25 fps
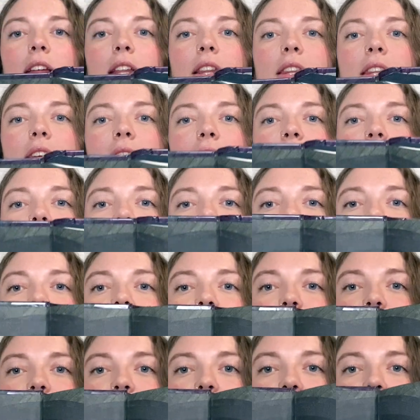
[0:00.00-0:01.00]
the
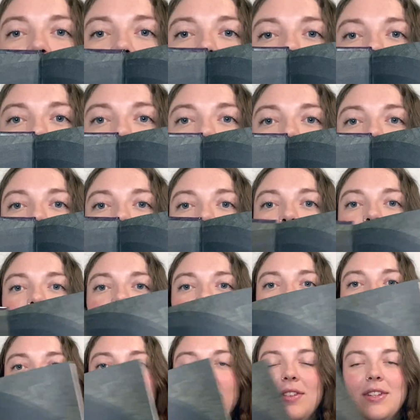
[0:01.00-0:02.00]
inside
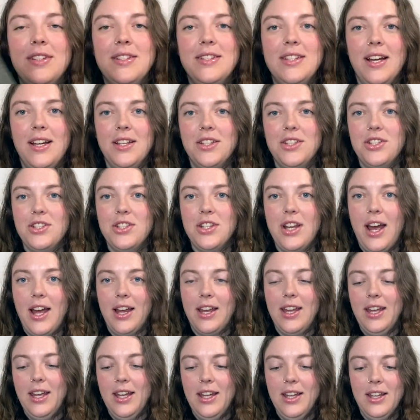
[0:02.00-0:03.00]
of the dust
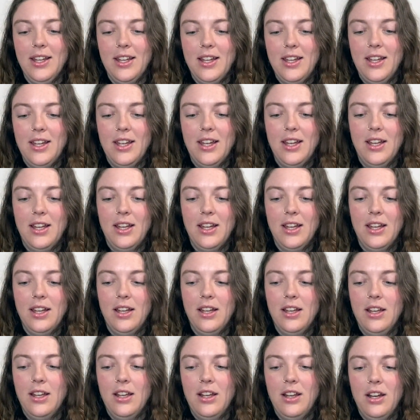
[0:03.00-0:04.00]
jacket,
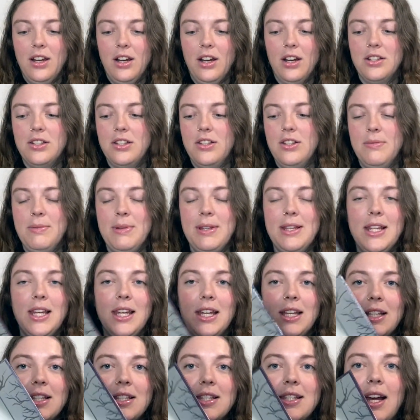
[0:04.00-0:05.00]
or excuse me, the
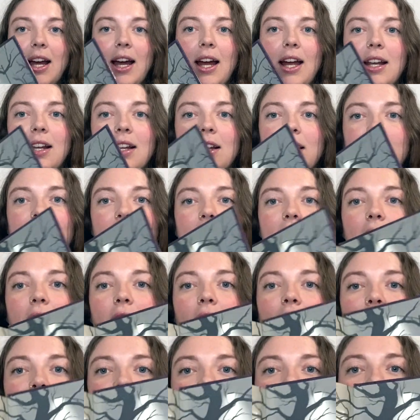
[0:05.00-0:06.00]
inside
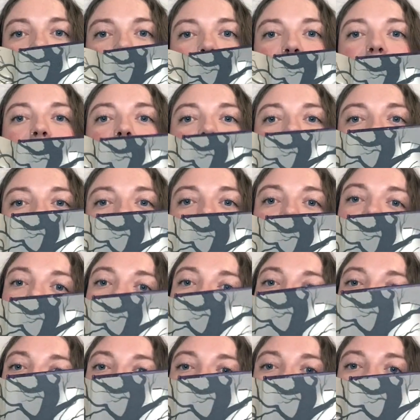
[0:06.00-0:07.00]
of the end
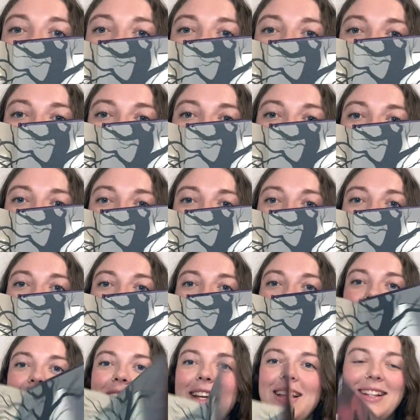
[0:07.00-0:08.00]
papers
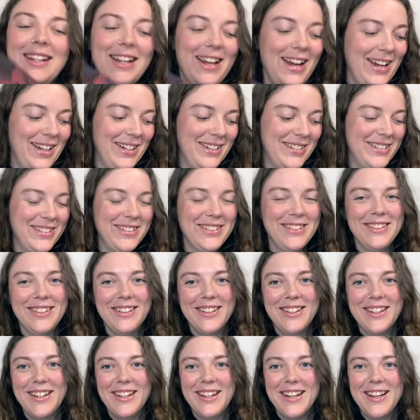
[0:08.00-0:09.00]
looks like that.
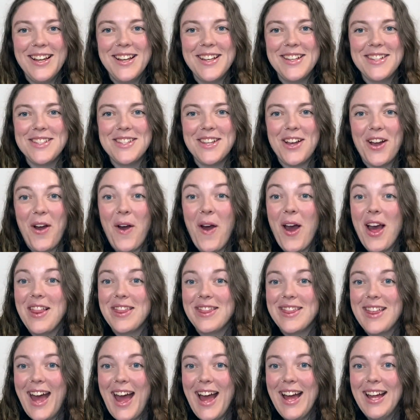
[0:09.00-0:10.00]
So
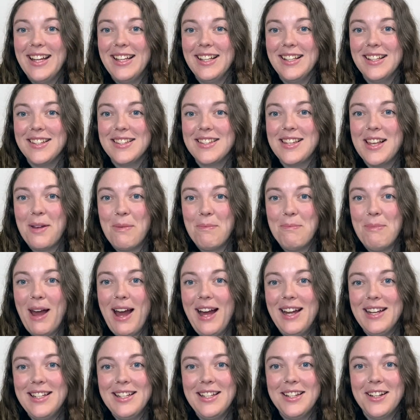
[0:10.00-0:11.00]
that is
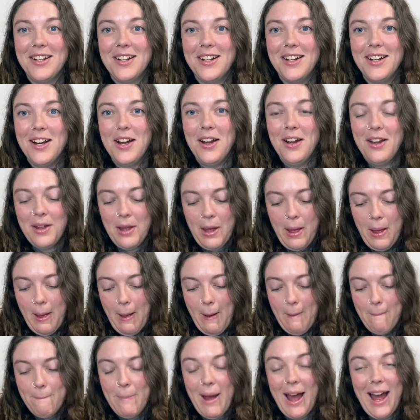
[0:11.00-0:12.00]
Bat Eater
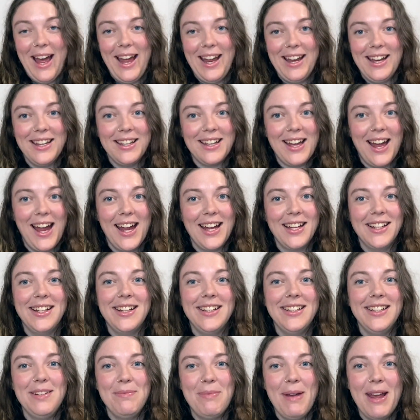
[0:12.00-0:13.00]
by
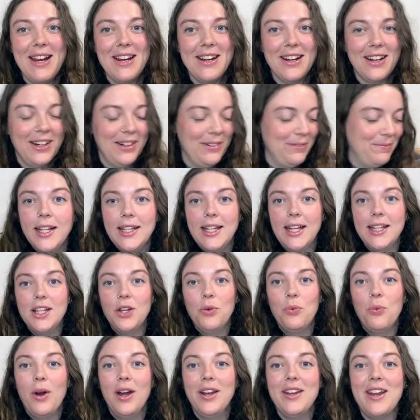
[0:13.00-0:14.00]
Kylie Lee Baker. And then the
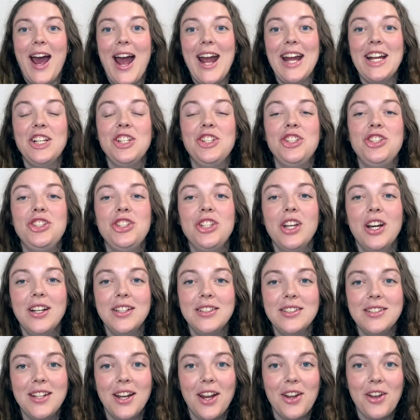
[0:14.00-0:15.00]
one I just